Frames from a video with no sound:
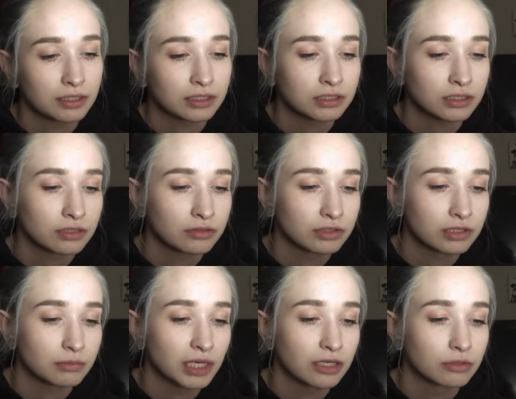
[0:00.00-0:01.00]
I guess it doesn't really
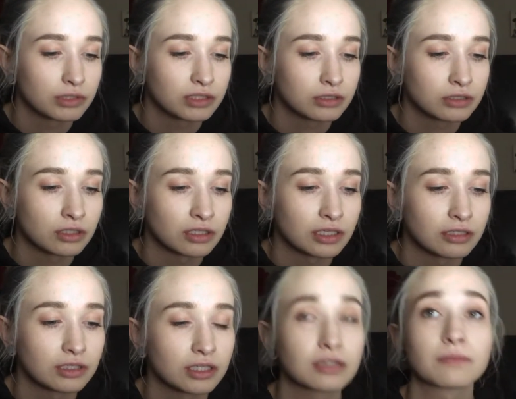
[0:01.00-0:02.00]
matter what these turn
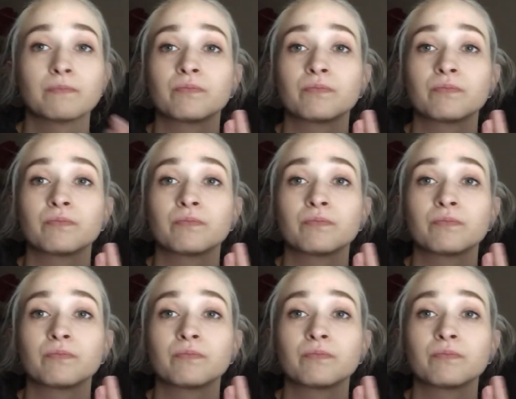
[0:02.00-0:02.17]
out like